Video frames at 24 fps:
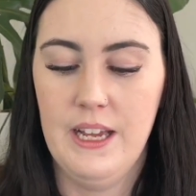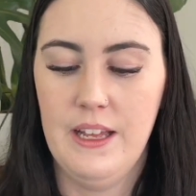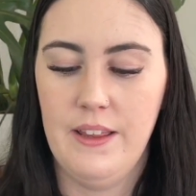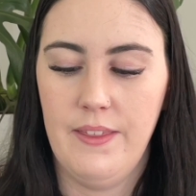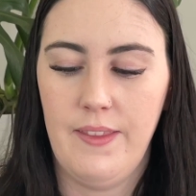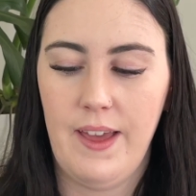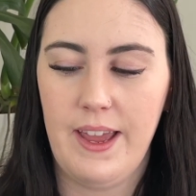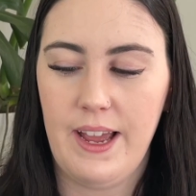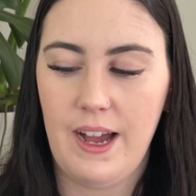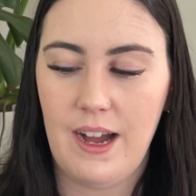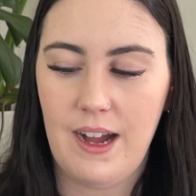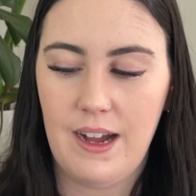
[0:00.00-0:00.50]

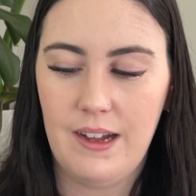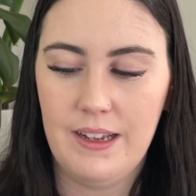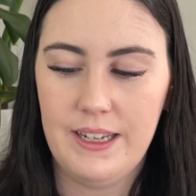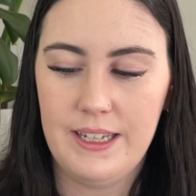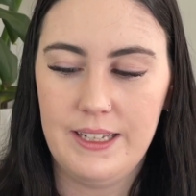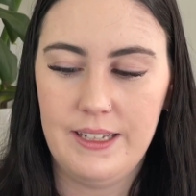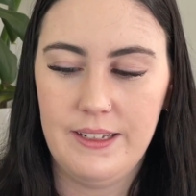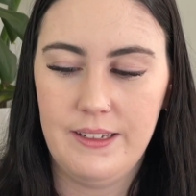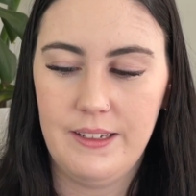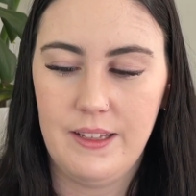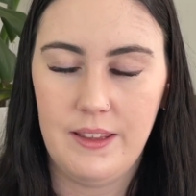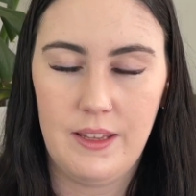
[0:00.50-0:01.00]
They are
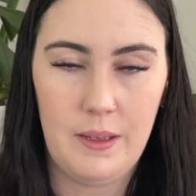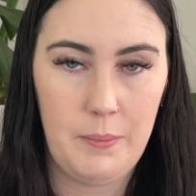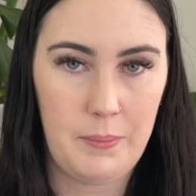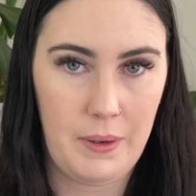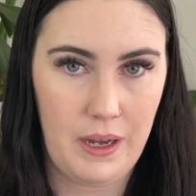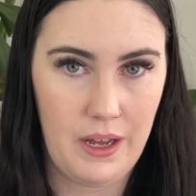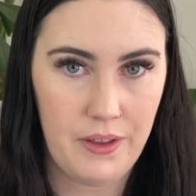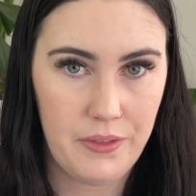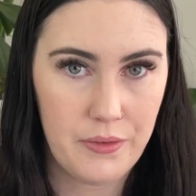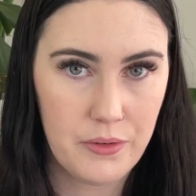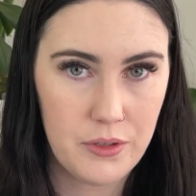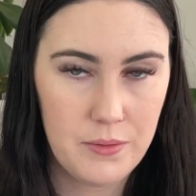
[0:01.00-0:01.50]
in the
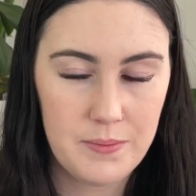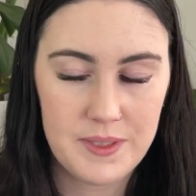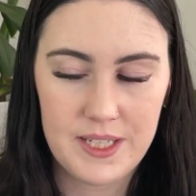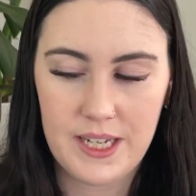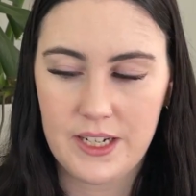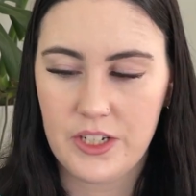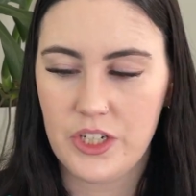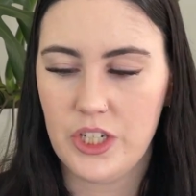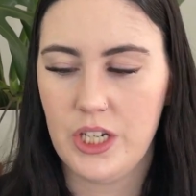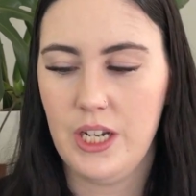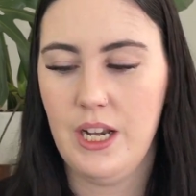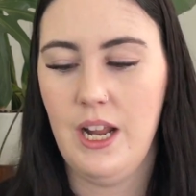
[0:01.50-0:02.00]
bathroom
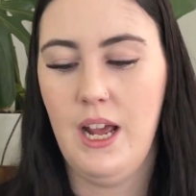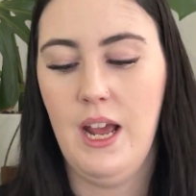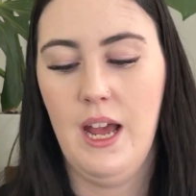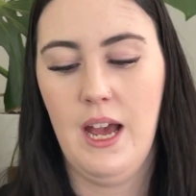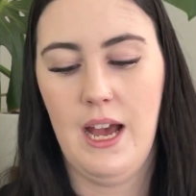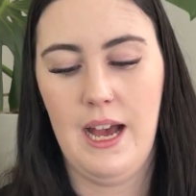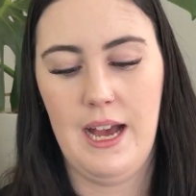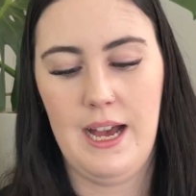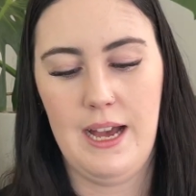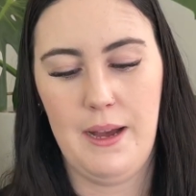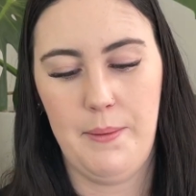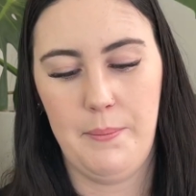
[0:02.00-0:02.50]
section,
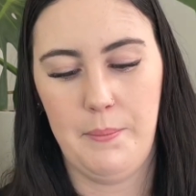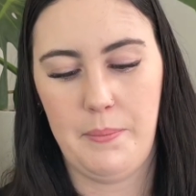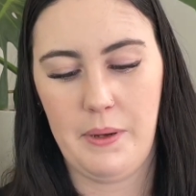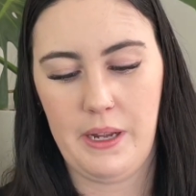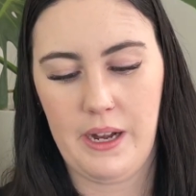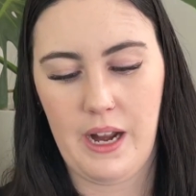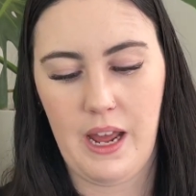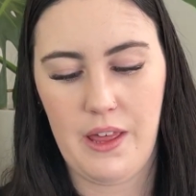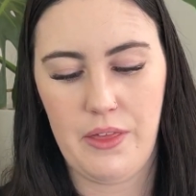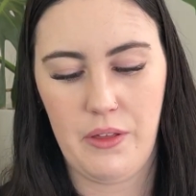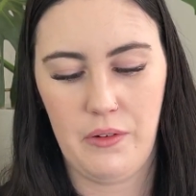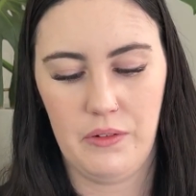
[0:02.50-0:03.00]
but
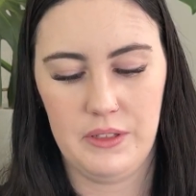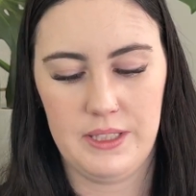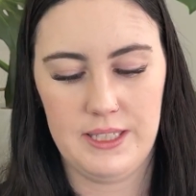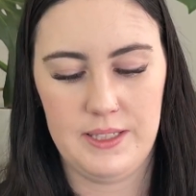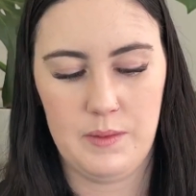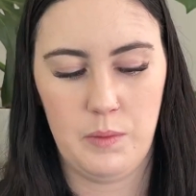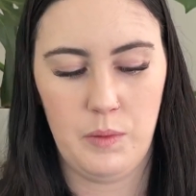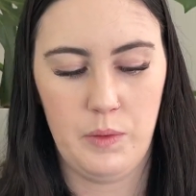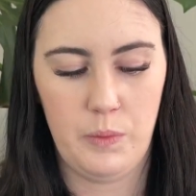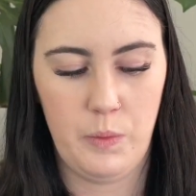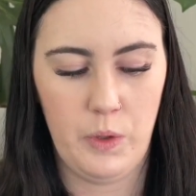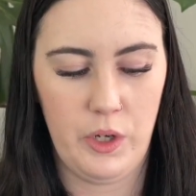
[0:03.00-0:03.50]
I thought this
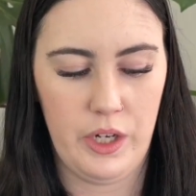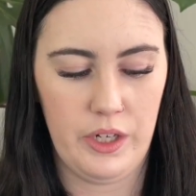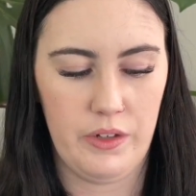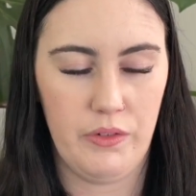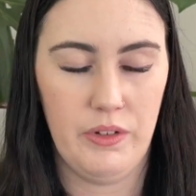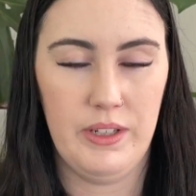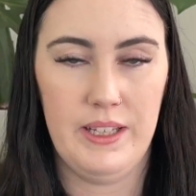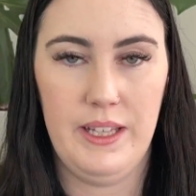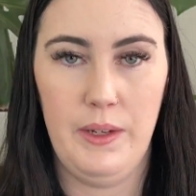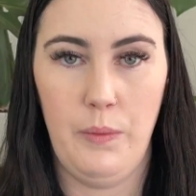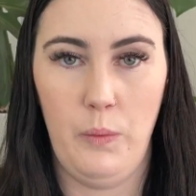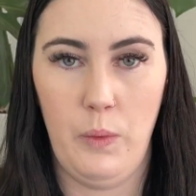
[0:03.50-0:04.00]
would work
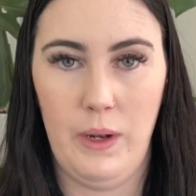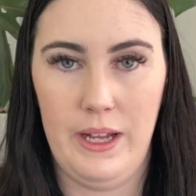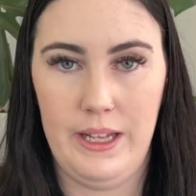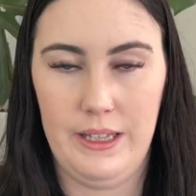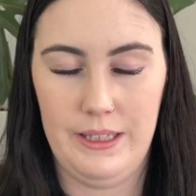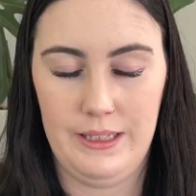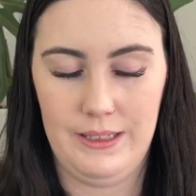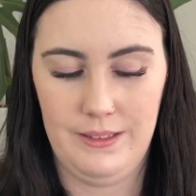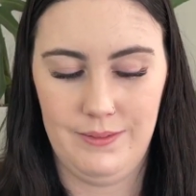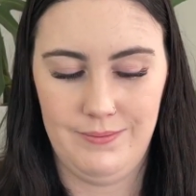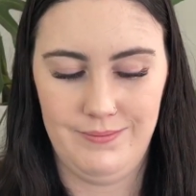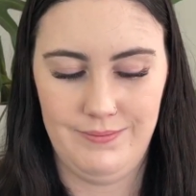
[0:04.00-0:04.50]
really
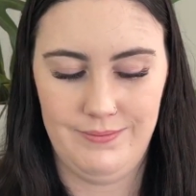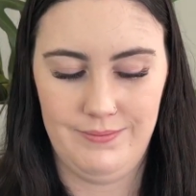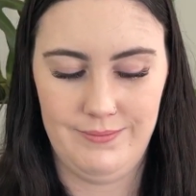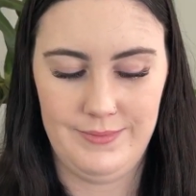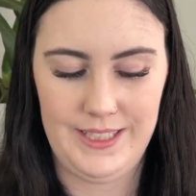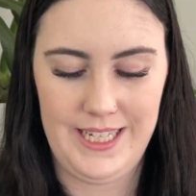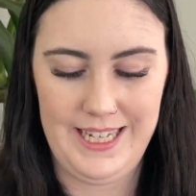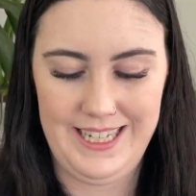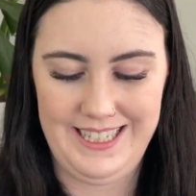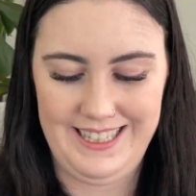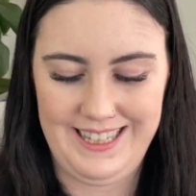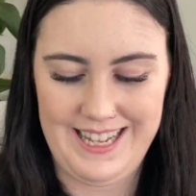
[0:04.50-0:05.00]
well
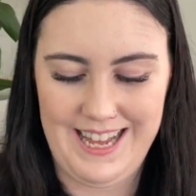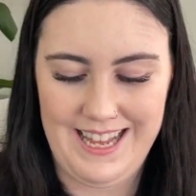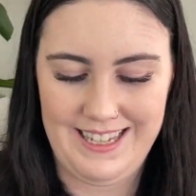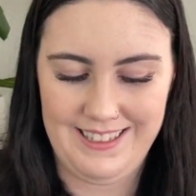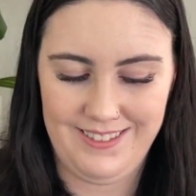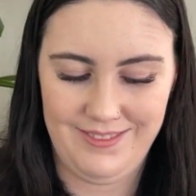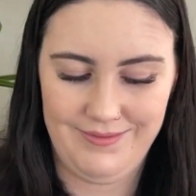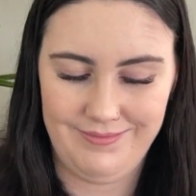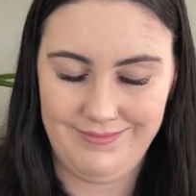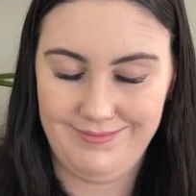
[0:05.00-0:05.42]
in that